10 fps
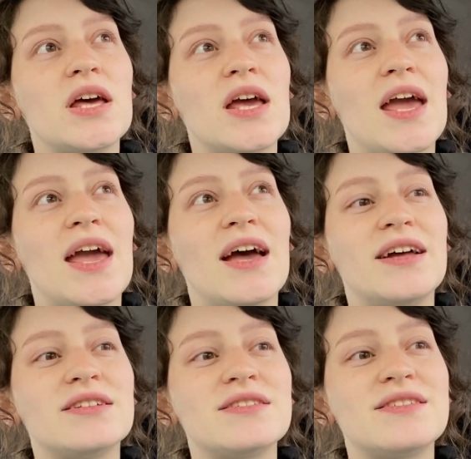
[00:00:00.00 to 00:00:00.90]

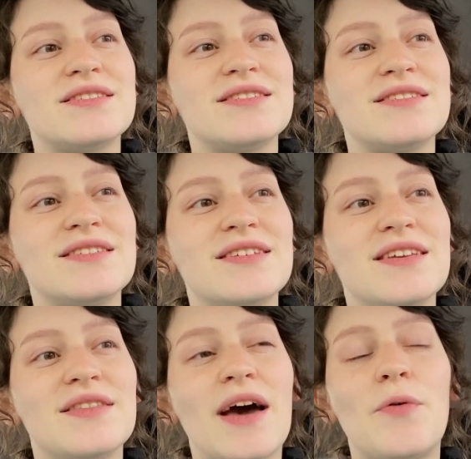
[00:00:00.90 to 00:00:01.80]
And
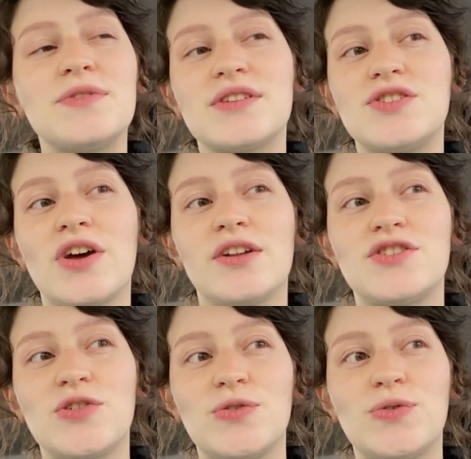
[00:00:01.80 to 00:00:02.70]
that was a
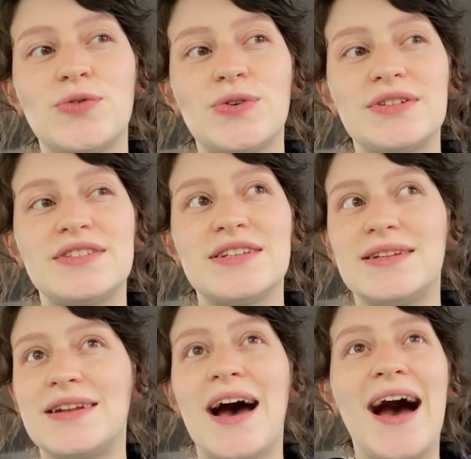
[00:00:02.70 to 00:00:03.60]
judge who did
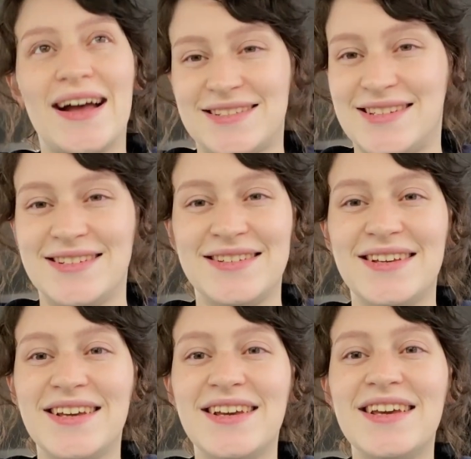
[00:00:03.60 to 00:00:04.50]
not
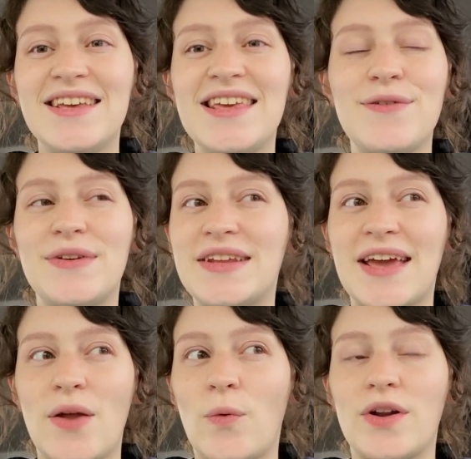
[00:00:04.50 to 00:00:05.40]
even
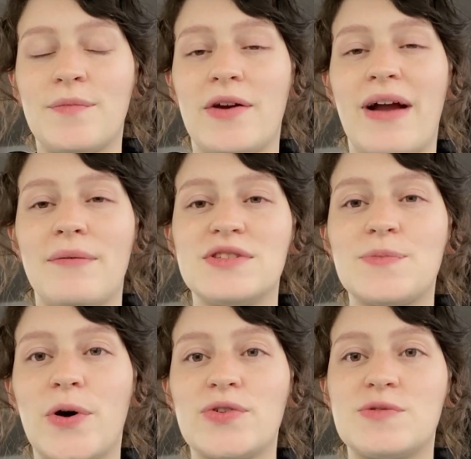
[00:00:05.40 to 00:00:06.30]
get one of my rabbits
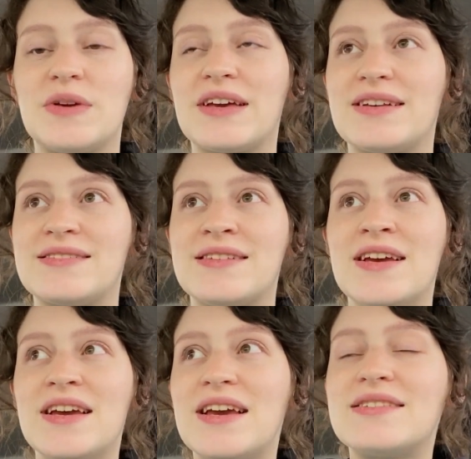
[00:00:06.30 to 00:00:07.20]
posed because
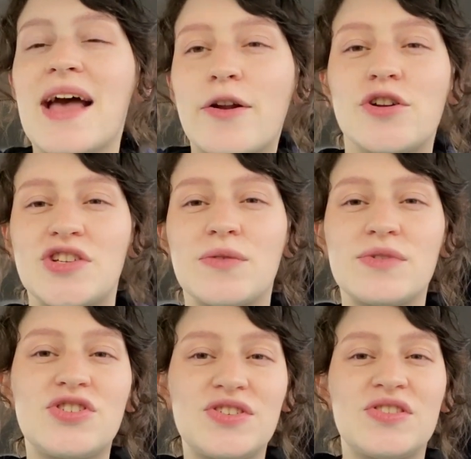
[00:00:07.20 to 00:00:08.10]
his energy
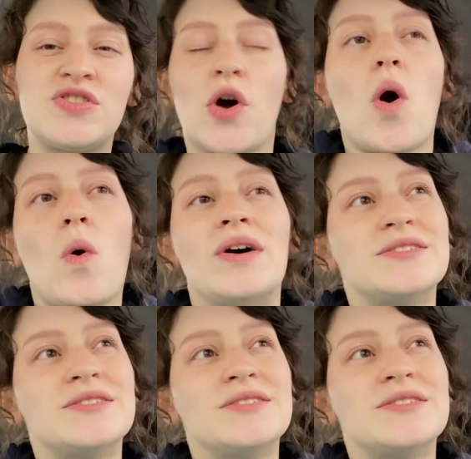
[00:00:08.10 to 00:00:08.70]
was just so